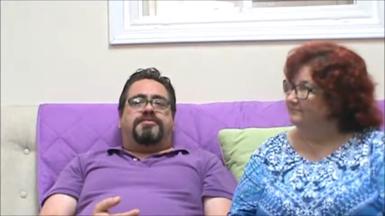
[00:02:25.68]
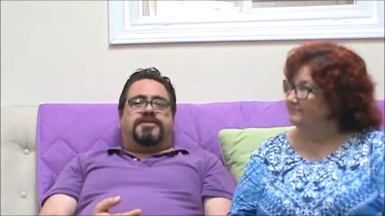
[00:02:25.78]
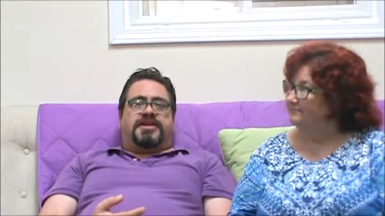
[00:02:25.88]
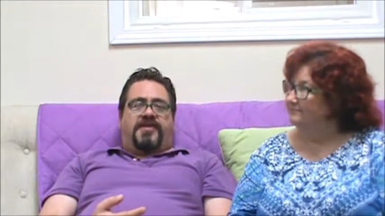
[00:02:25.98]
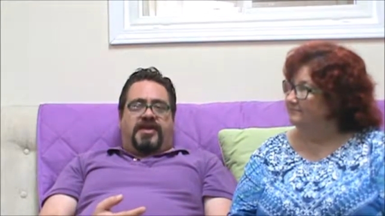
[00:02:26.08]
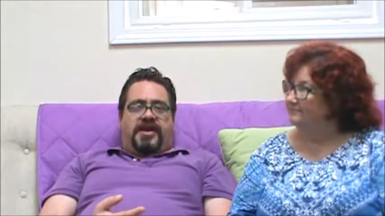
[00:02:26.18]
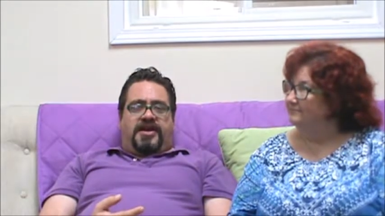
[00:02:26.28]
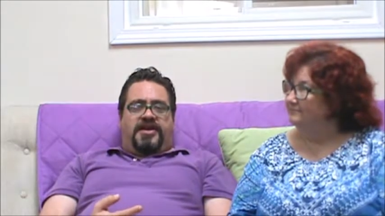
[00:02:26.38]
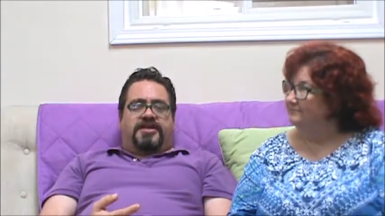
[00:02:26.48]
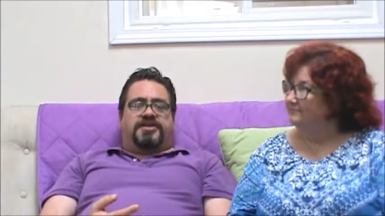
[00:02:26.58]
Speaker 1: 7
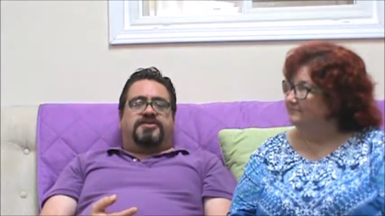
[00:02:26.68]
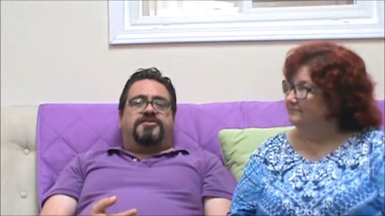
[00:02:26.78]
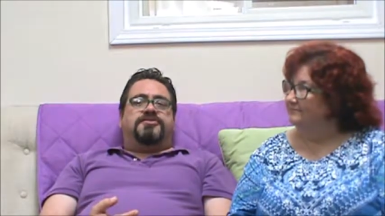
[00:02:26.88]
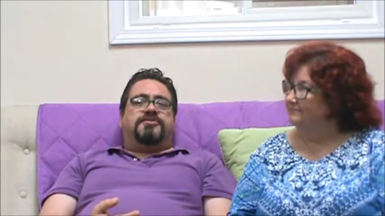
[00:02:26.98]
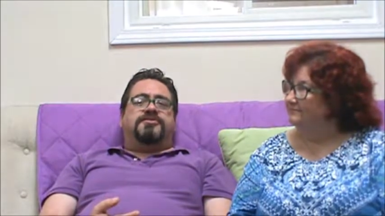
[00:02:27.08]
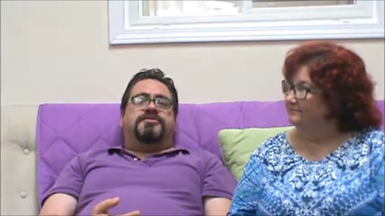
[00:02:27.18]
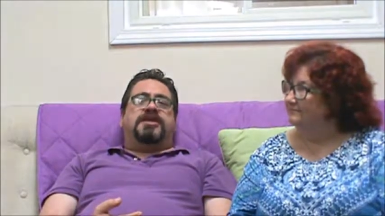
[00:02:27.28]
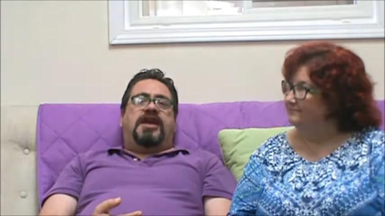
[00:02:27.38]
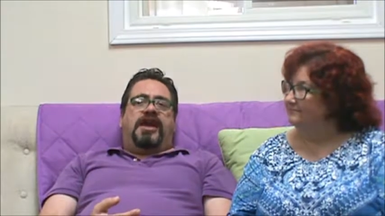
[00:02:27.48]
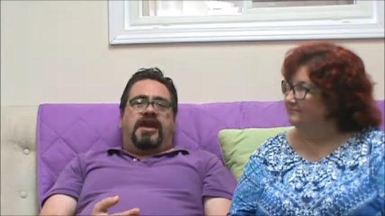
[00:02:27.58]
days,
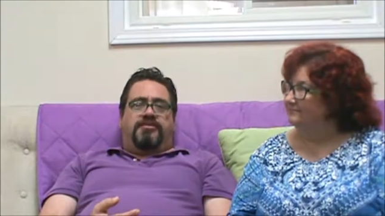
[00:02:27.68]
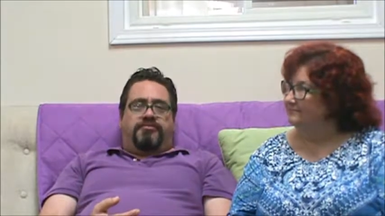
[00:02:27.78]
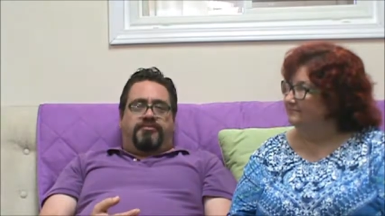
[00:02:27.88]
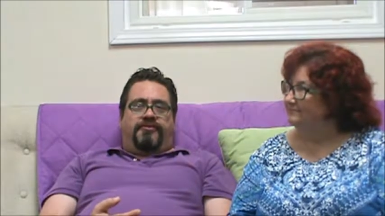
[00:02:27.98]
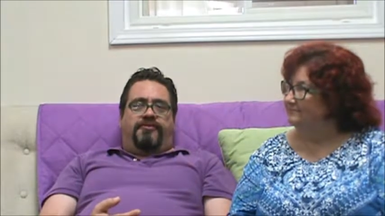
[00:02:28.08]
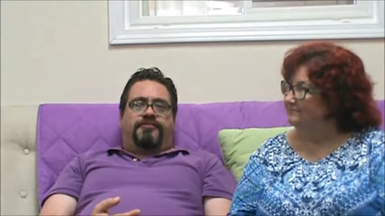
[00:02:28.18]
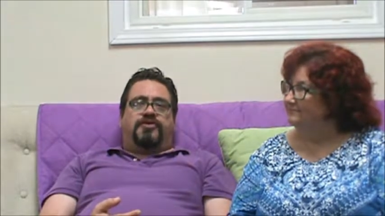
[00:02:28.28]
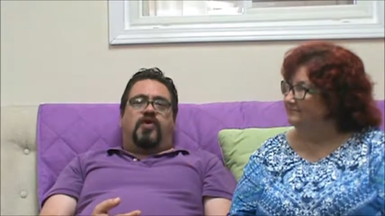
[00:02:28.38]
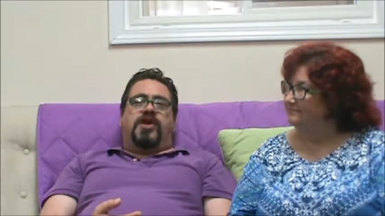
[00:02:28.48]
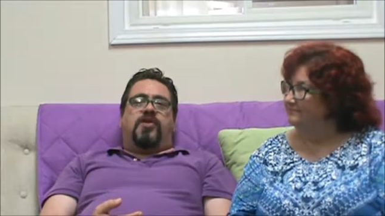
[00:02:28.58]
eat
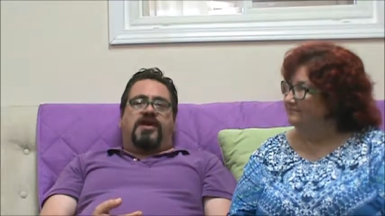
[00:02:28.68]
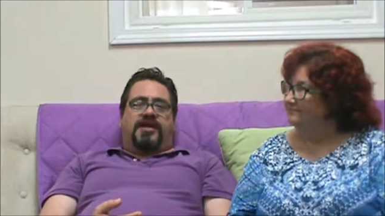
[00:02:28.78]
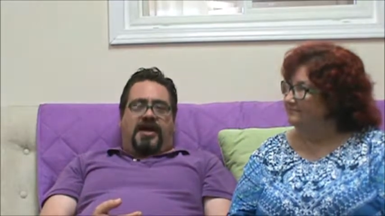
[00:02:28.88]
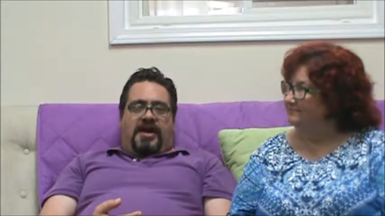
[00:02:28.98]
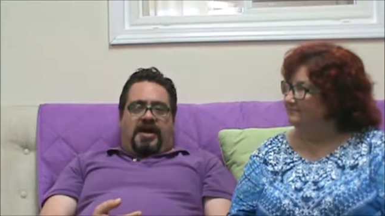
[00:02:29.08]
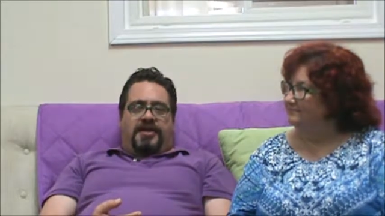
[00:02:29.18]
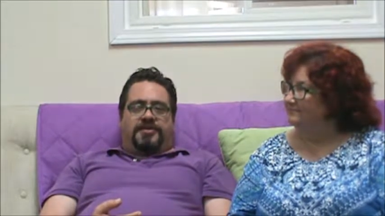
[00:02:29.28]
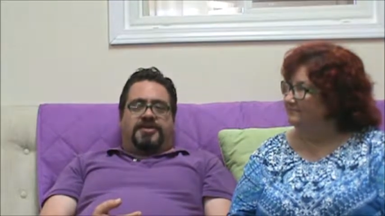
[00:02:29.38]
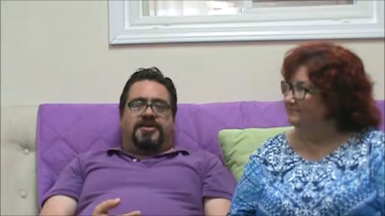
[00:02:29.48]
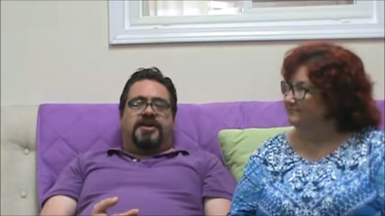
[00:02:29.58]
21
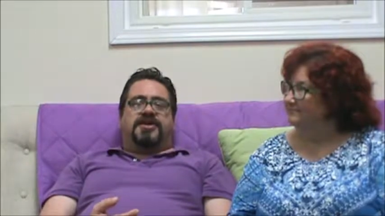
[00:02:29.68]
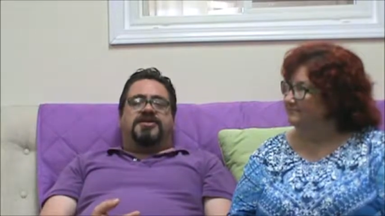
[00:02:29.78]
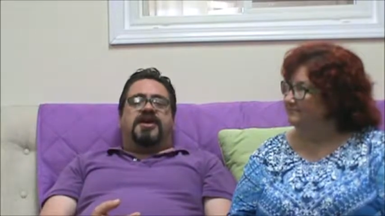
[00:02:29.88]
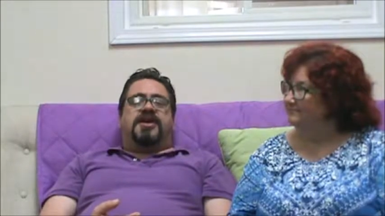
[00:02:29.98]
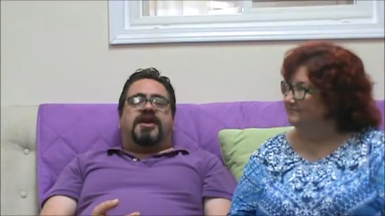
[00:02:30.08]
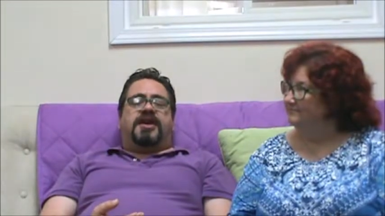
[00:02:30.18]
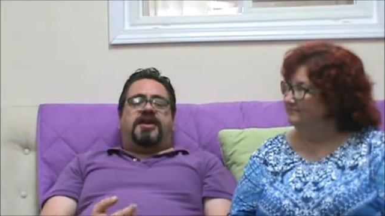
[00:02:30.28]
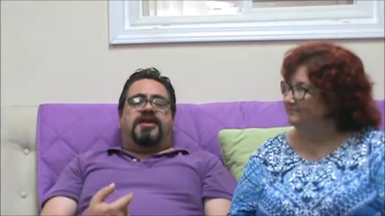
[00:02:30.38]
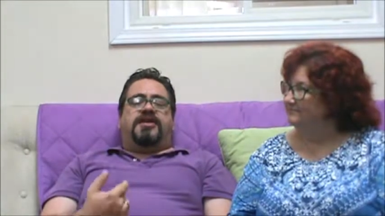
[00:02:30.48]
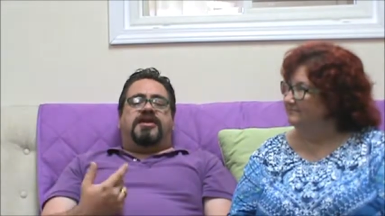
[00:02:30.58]
times. It's like,
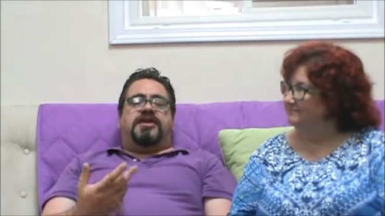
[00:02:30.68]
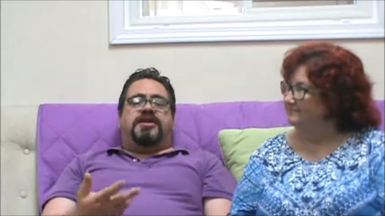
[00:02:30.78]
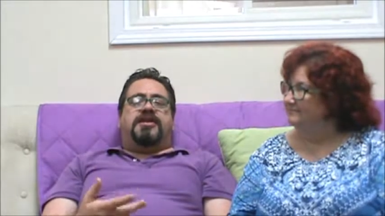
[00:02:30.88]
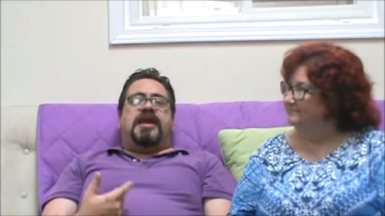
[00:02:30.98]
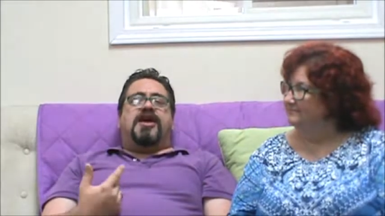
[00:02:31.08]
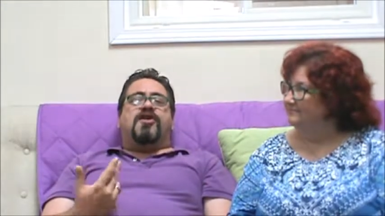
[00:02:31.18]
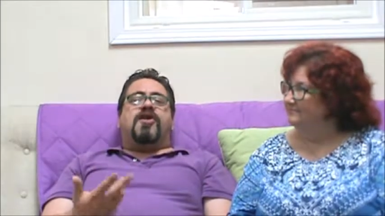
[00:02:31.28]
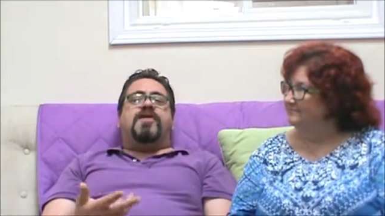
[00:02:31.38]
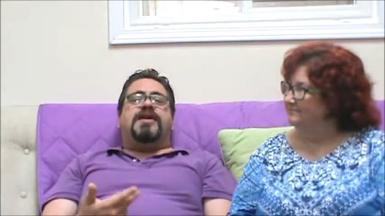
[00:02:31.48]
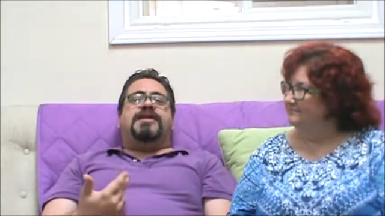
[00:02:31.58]
can you
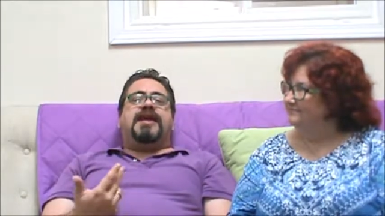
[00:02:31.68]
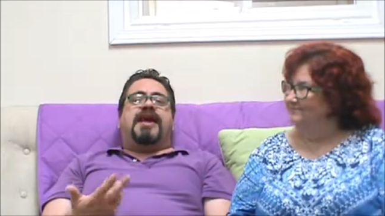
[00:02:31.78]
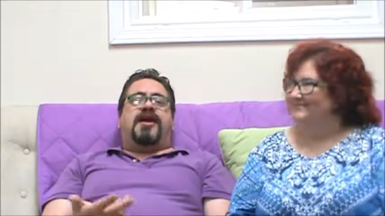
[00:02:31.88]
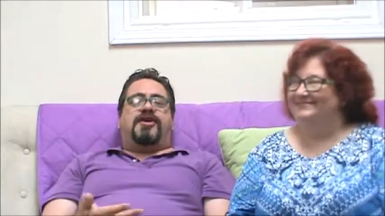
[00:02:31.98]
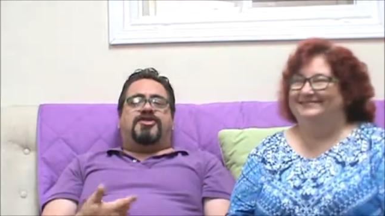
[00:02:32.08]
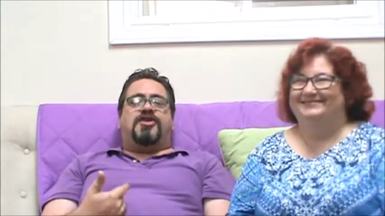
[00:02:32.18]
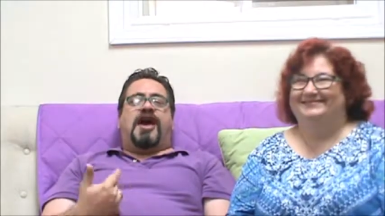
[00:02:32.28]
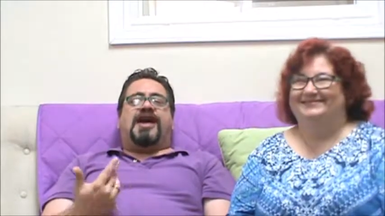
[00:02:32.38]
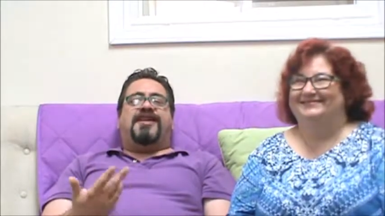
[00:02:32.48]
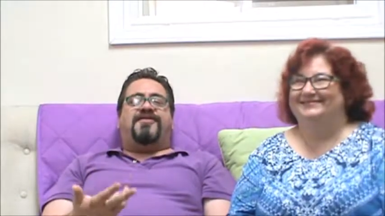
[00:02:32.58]
narrow it down so
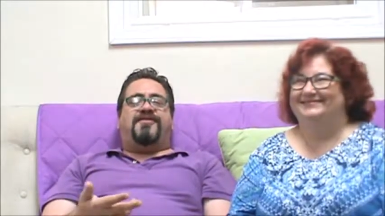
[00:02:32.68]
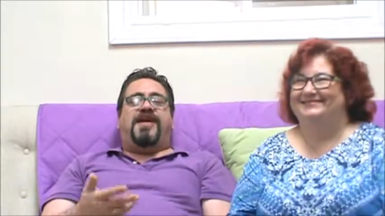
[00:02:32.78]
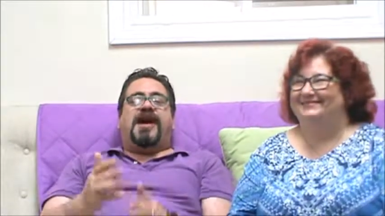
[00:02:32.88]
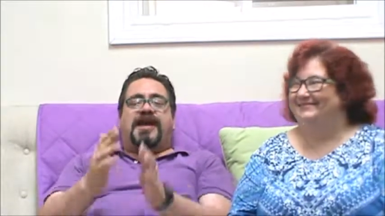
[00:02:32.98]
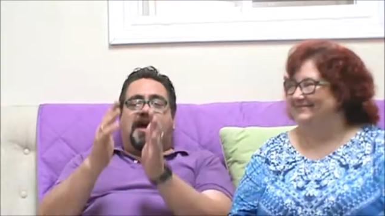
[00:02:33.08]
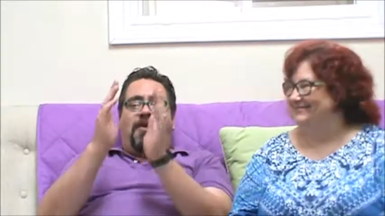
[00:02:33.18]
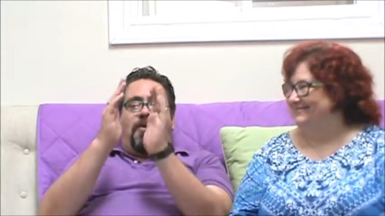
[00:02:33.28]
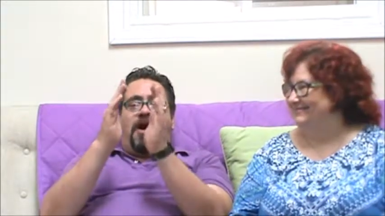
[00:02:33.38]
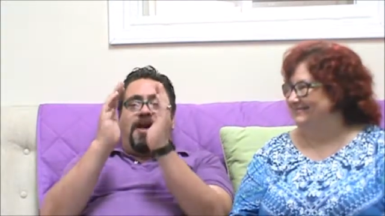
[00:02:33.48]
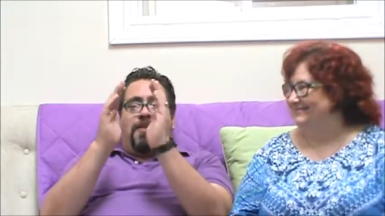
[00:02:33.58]
I can find out
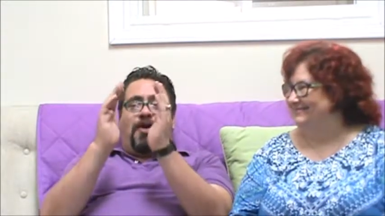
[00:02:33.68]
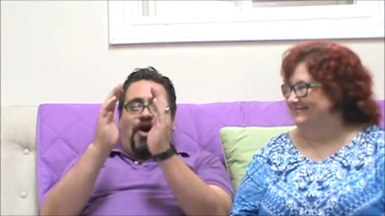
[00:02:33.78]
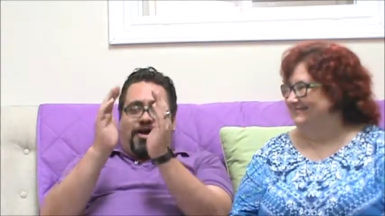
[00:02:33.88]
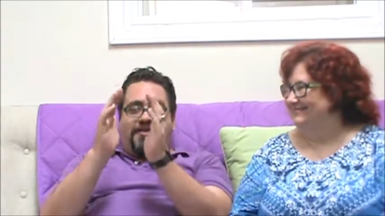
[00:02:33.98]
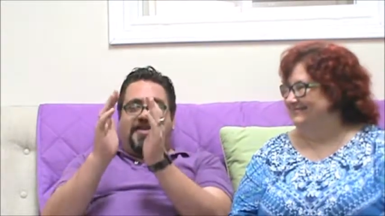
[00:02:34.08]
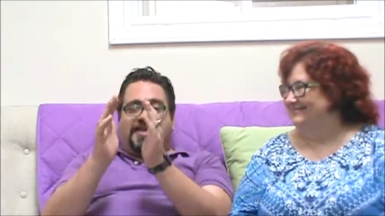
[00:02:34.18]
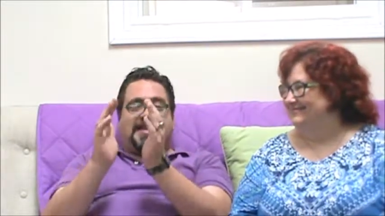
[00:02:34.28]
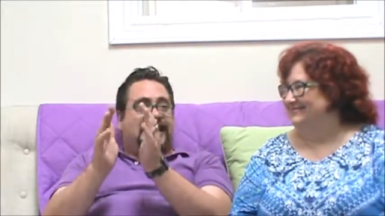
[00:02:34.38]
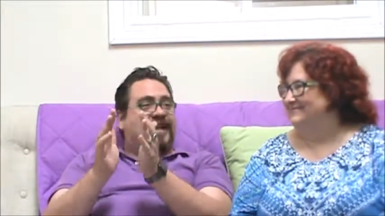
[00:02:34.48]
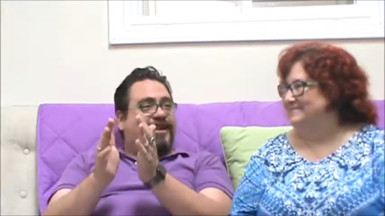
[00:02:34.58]
what part of this
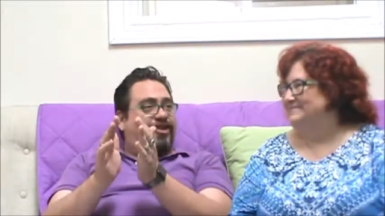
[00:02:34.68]
I need